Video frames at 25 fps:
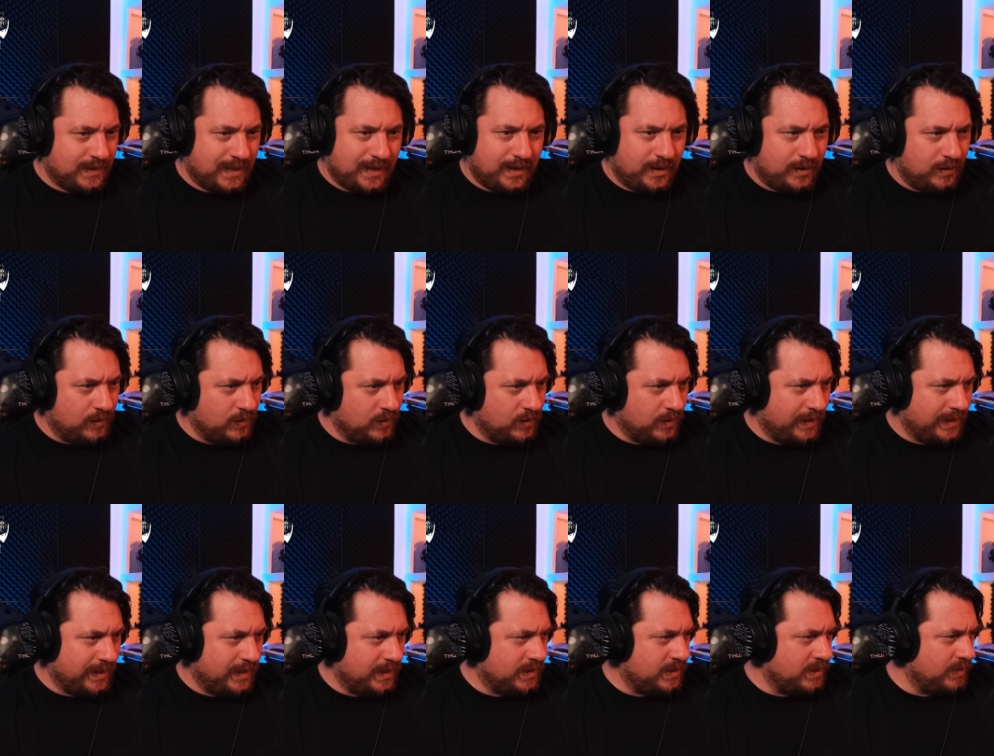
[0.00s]
They don't look
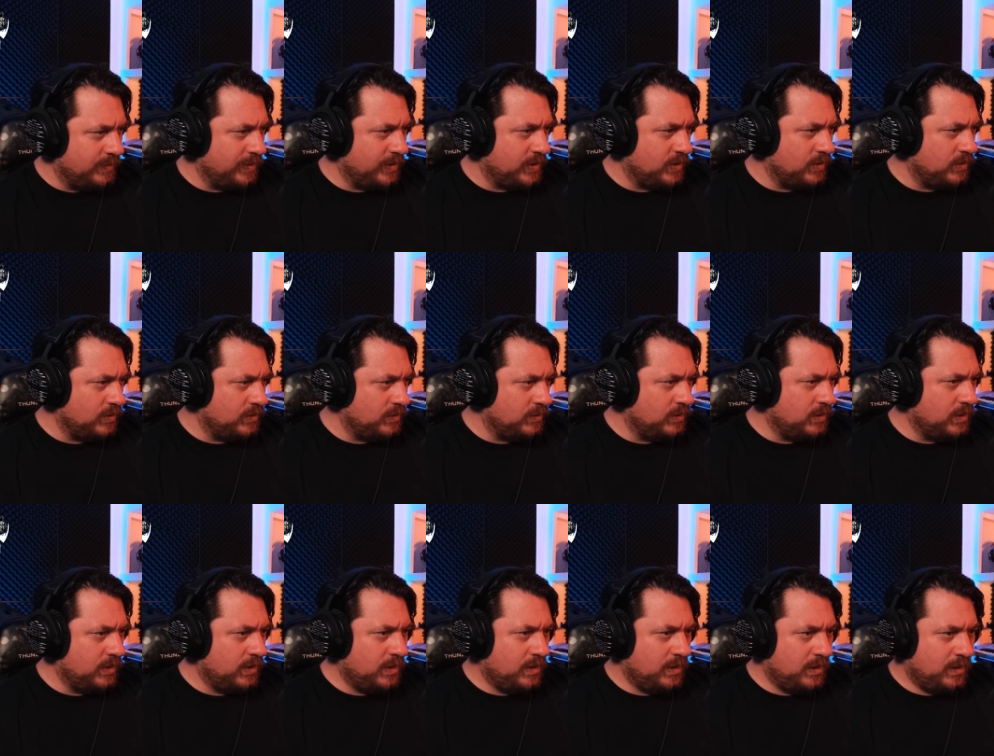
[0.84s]
like your typical
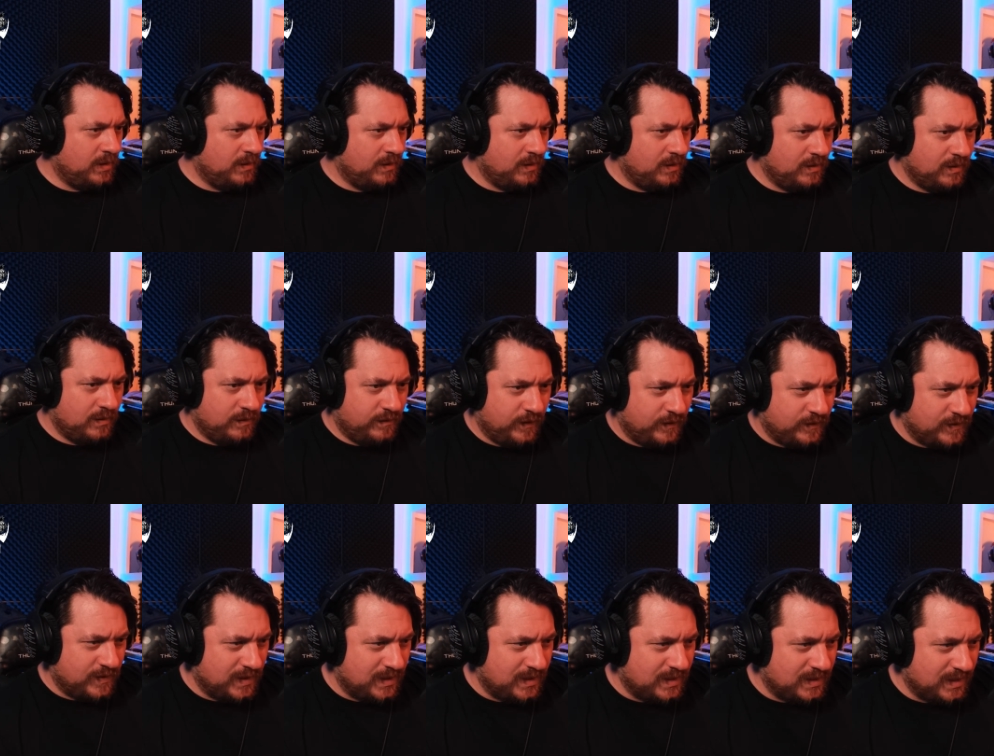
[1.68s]

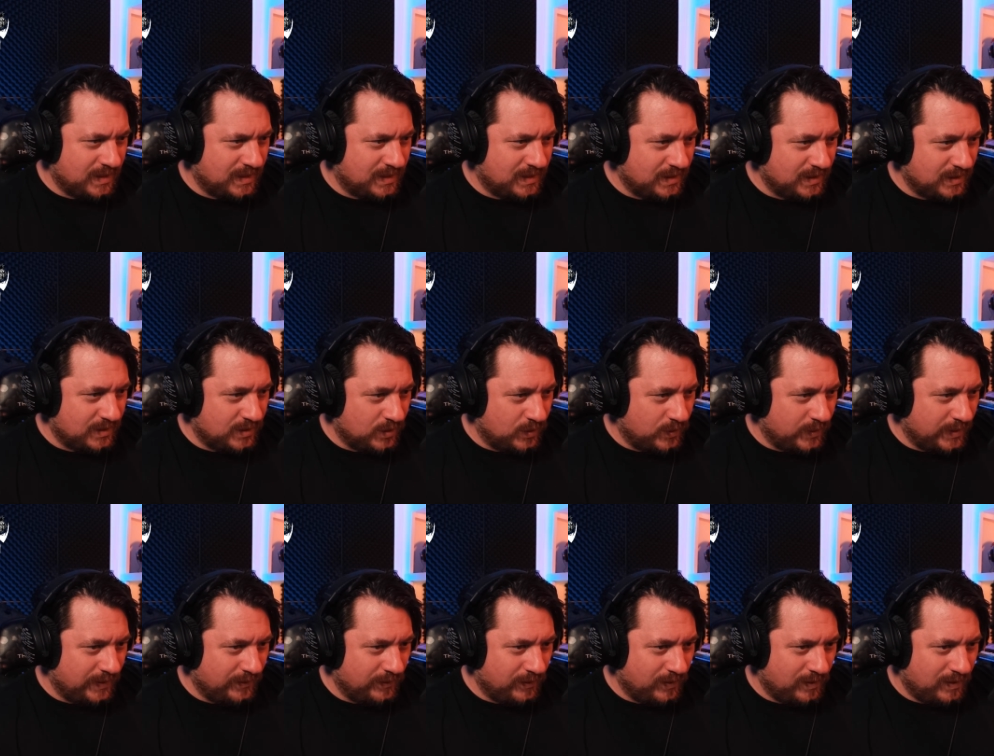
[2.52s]
56s or
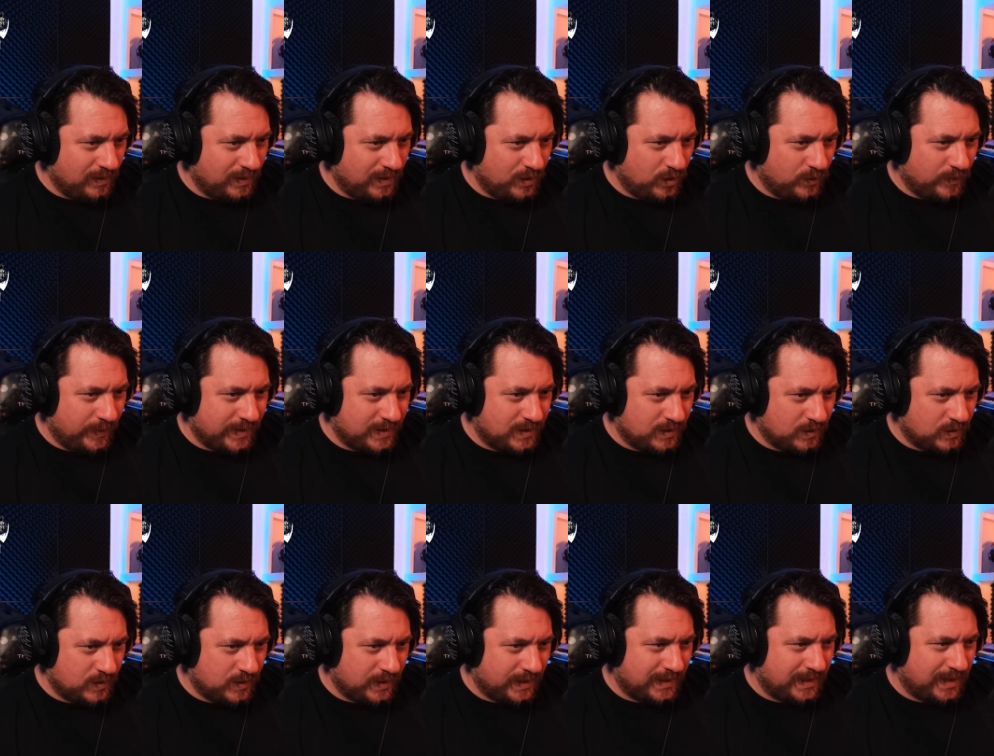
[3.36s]
whatever. It almost
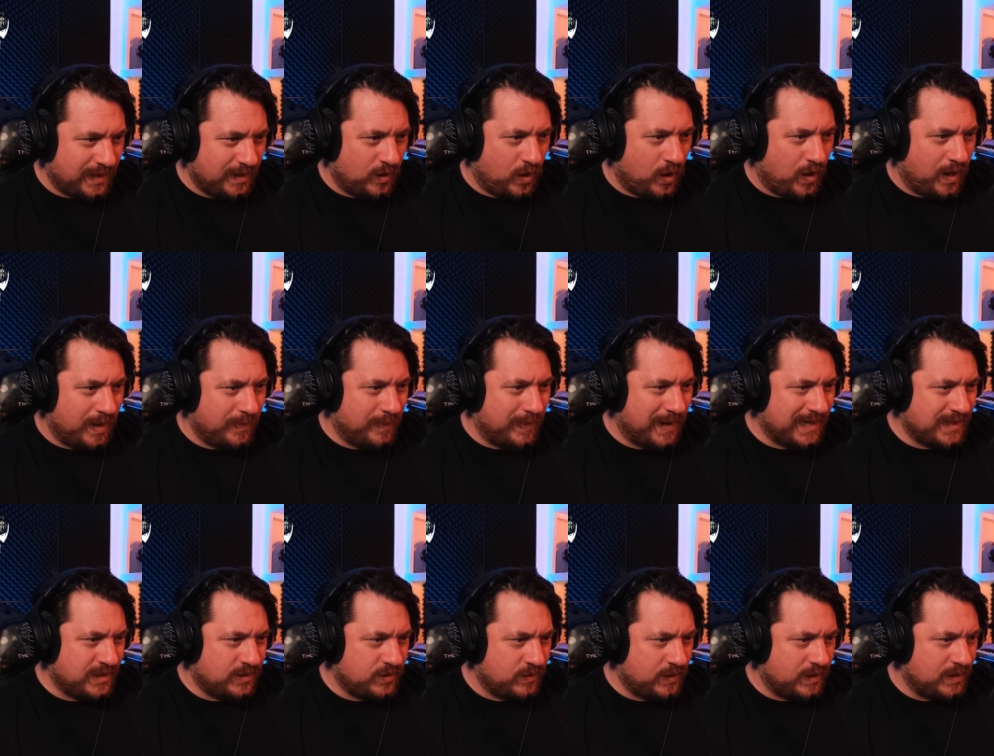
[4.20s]
looks like they're high
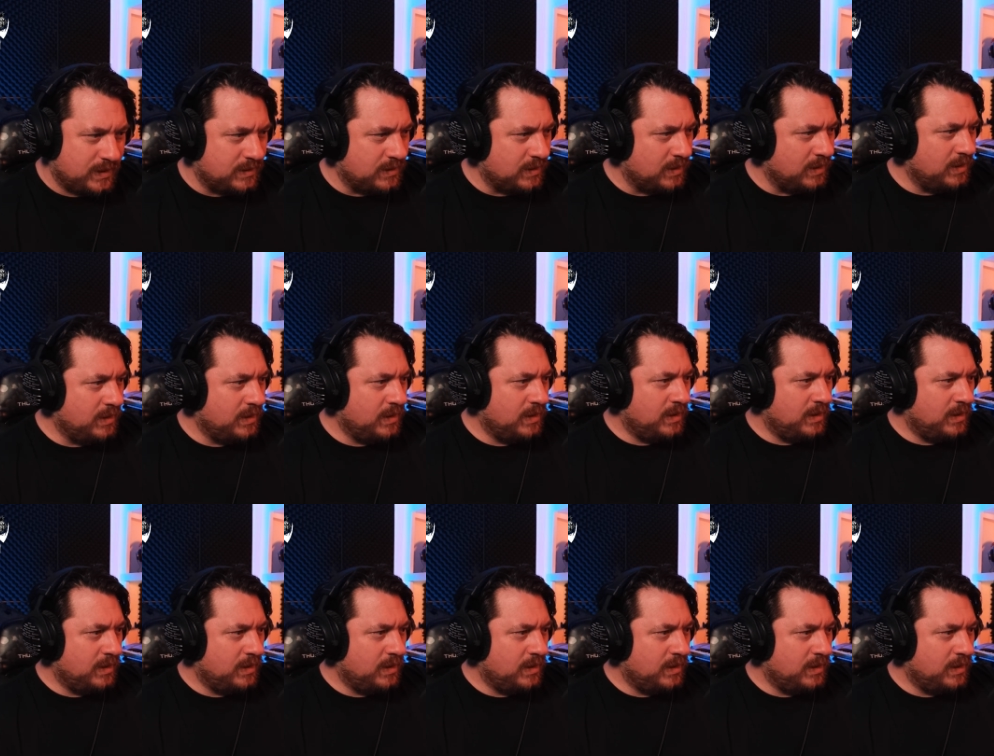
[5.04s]
bass strings.